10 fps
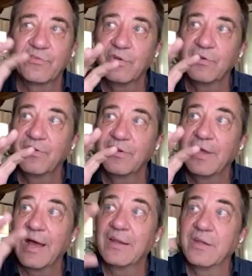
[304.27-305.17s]
So you tend
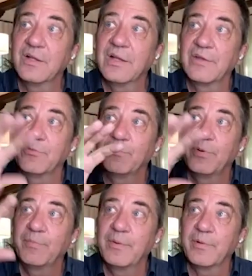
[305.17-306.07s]
to idealize and
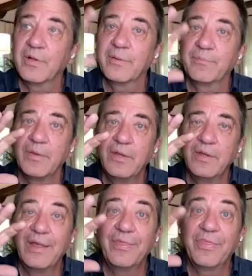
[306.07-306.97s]
put people up
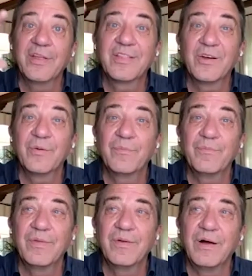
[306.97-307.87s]
and think they're
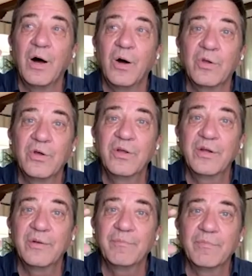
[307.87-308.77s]
all good
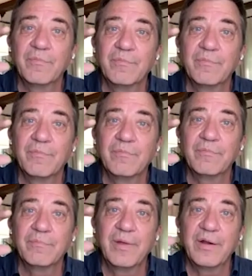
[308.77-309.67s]
and
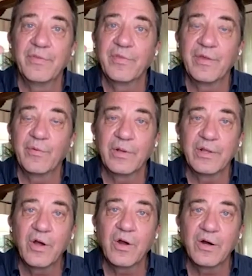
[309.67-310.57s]
better than they
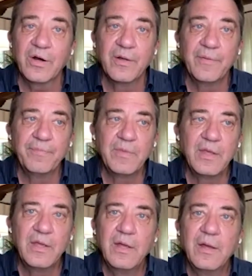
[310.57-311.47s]
really are.
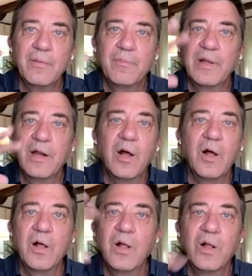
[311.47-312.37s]
But
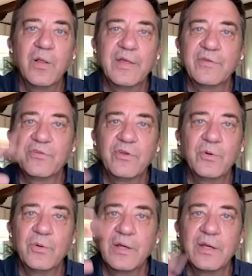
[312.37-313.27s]
all that's
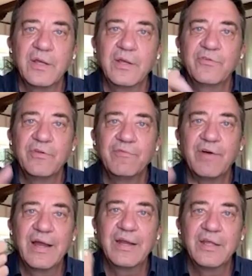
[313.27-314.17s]
doing is
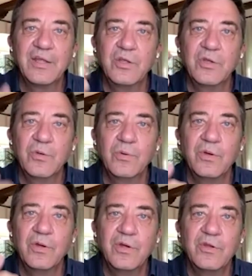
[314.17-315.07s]
inviting you
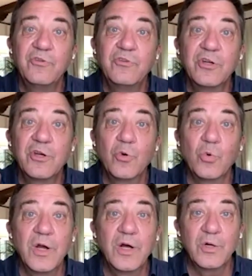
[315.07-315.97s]
to
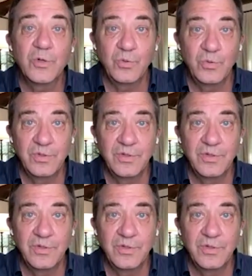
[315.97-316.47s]
grow.